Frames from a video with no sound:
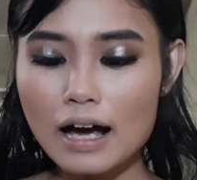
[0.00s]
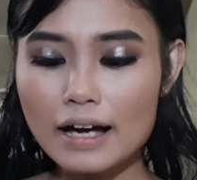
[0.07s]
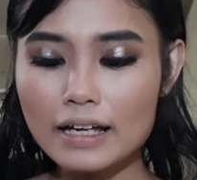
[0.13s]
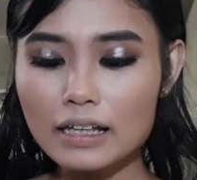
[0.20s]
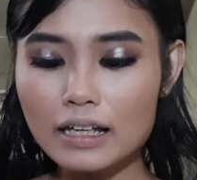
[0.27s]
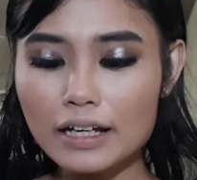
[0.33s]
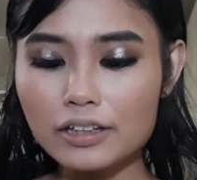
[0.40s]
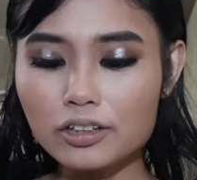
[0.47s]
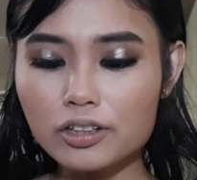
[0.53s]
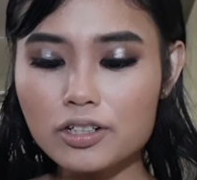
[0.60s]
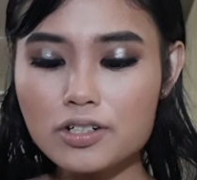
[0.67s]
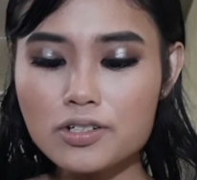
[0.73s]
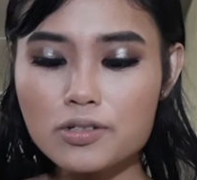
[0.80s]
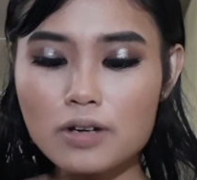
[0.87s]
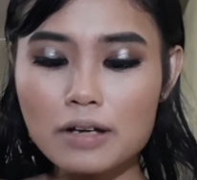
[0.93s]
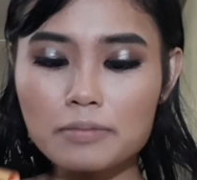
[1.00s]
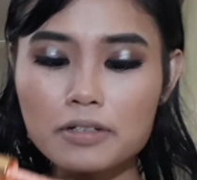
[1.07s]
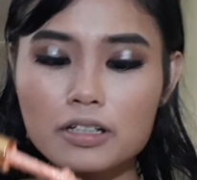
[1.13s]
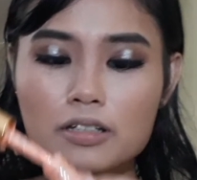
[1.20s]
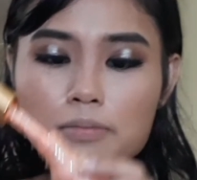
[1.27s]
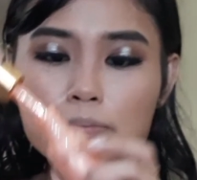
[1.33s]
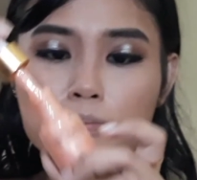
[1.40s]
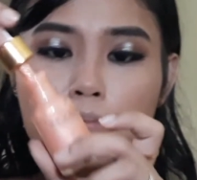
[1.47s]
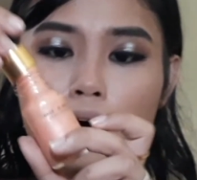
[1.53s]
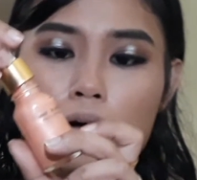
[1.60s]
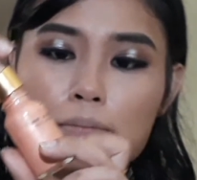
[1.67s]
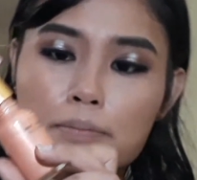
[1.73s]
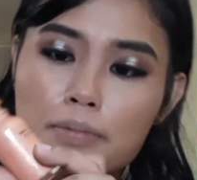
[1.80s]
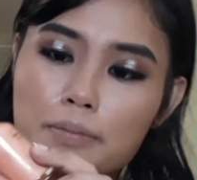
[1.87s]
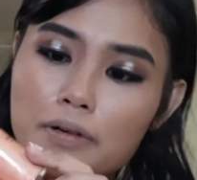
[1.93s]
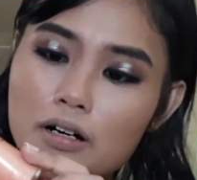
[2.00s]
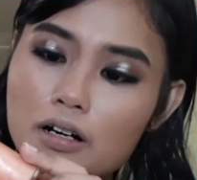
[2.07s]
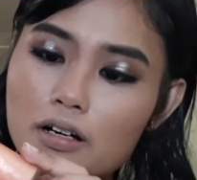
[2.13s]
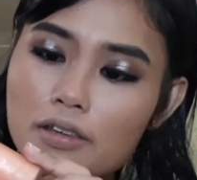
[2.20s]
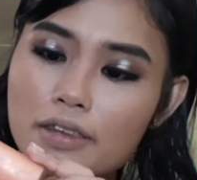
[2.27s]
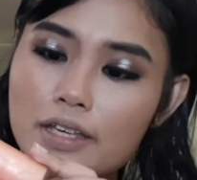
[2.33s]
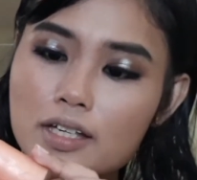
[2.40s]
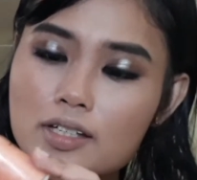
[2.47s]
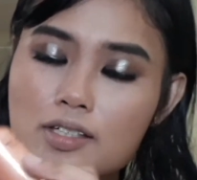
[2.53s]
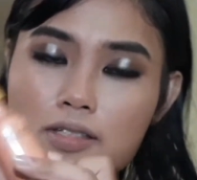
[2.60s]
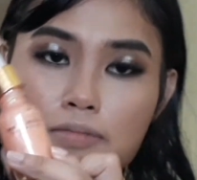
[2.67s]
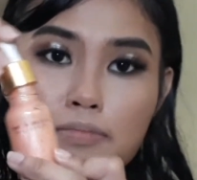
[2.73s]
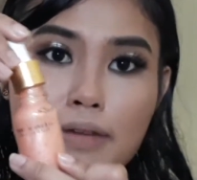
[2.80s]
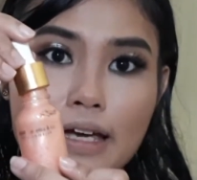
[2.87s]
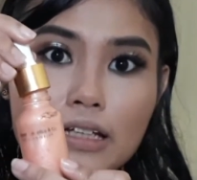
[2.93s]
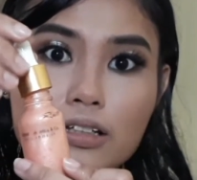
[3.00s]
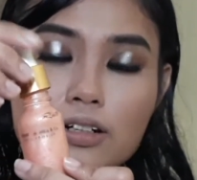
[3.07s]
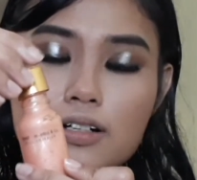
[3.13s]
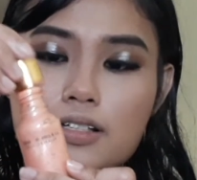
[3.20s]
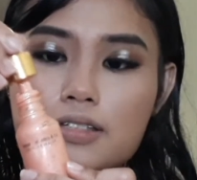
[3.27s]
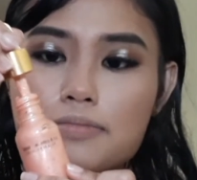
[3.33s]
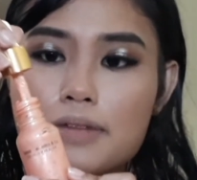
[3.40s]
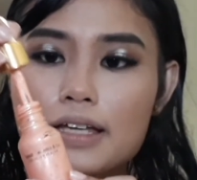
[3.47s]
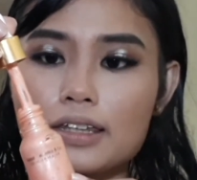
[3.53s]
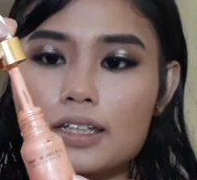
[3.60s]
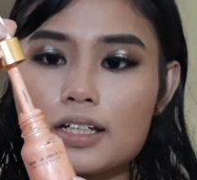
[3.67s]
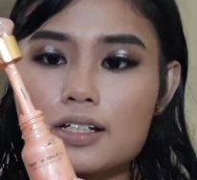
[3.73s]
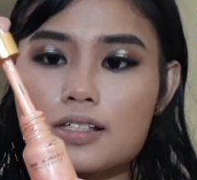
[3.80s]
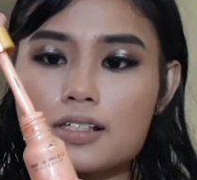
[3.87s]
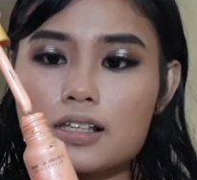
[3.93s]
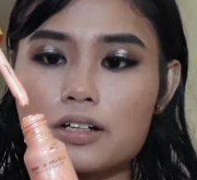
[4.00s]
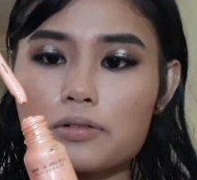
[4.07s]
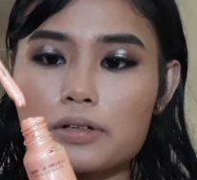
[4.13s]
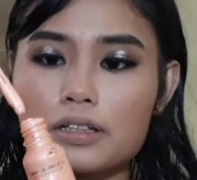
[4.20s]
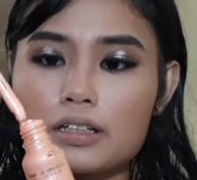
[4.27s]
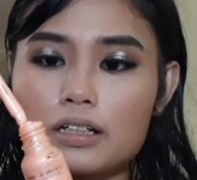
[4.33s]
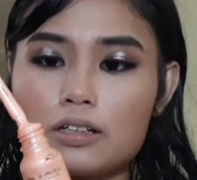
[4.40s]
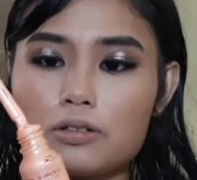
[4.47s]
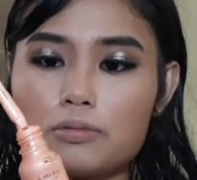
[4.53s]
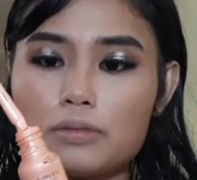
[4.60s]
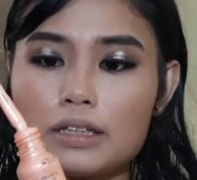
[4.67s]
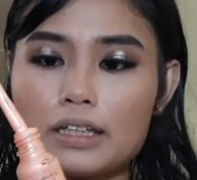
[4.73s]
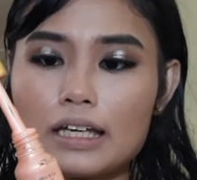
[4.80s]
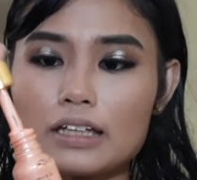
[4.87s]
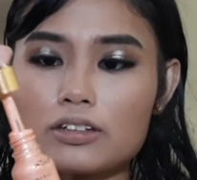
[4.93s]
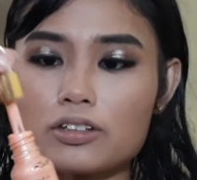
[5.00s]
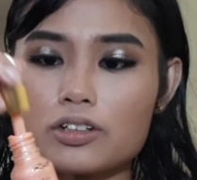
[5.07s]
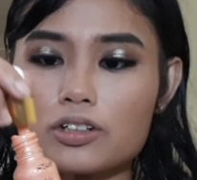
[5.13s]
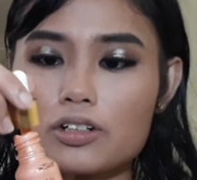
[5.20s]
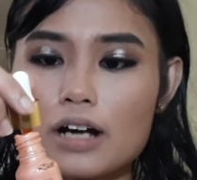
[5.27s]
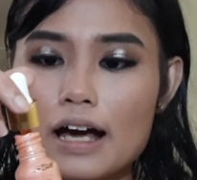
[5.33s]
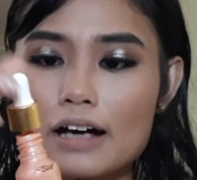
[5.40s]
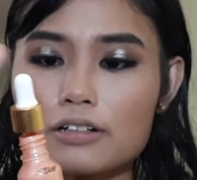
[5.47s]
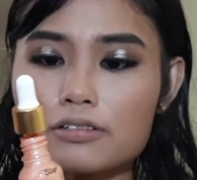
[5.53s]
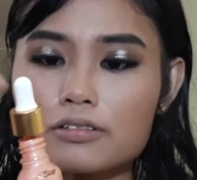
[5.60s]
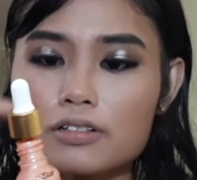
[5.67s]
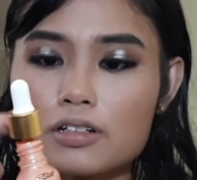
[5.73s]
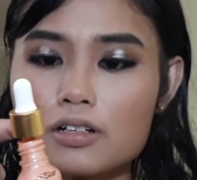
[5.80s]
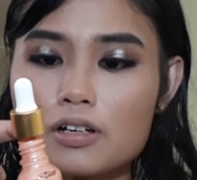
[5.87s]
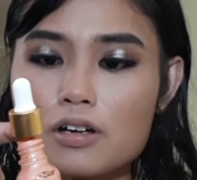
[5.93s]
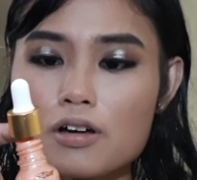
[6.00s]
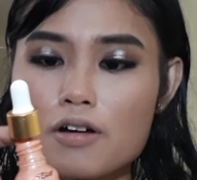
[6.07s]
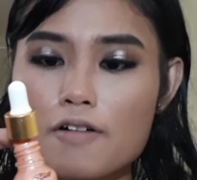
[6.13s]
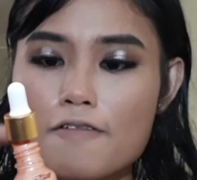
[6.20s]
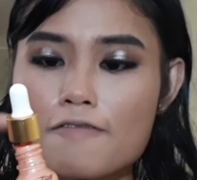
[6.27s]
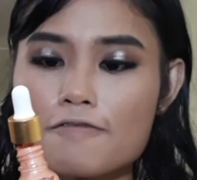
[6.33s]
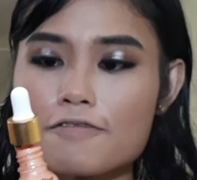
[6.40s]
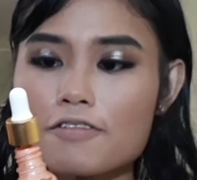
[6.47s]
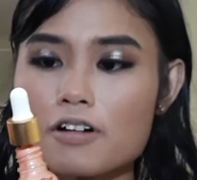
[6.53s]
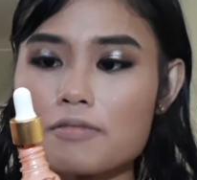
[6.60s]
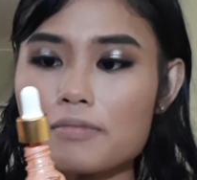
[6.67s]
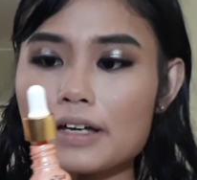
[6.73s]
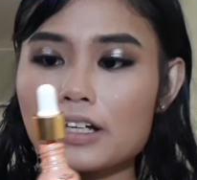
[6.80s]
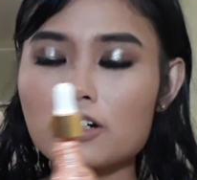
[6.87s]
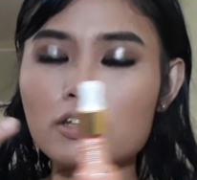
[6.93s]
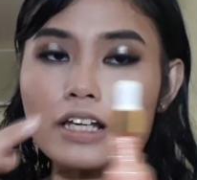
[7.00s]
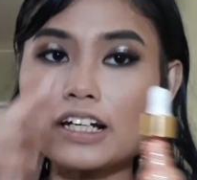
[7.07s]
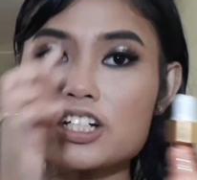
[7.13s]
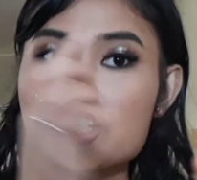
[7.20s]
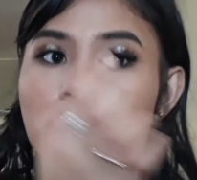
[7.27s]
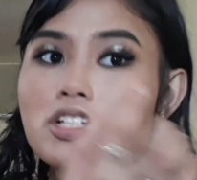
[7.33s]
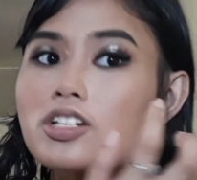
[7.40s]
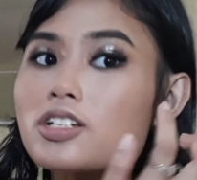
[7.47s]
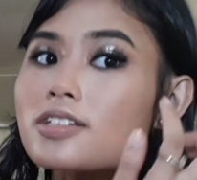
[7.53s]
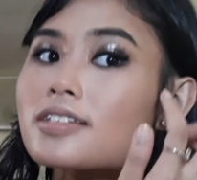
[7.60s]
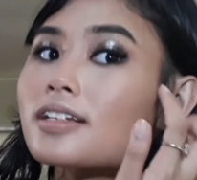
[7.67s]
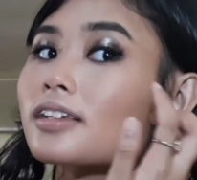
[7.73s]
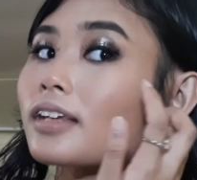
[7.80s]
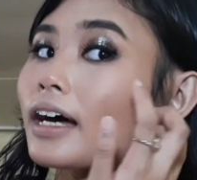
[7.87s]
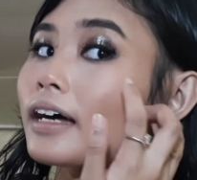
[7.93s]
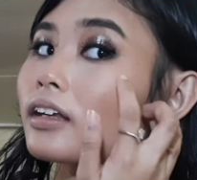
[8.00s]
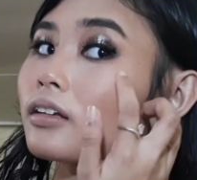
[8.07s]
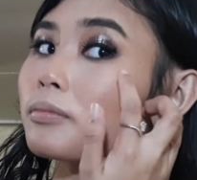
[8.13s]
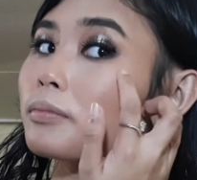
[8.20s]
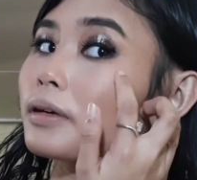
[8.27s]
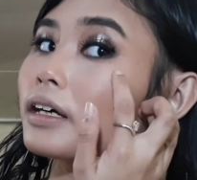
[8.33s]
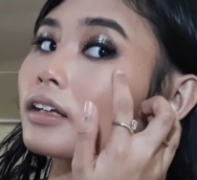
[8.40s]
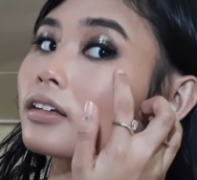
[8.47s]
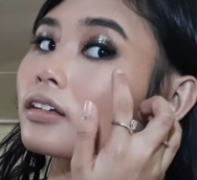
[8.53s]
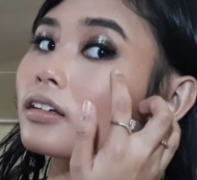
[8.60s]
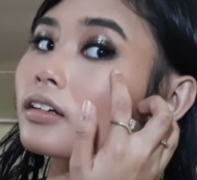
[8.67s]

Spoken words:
highlighter, so I'm gonna pop this Bake Cosmetics liquid illuminator out from my collection just a tiny bit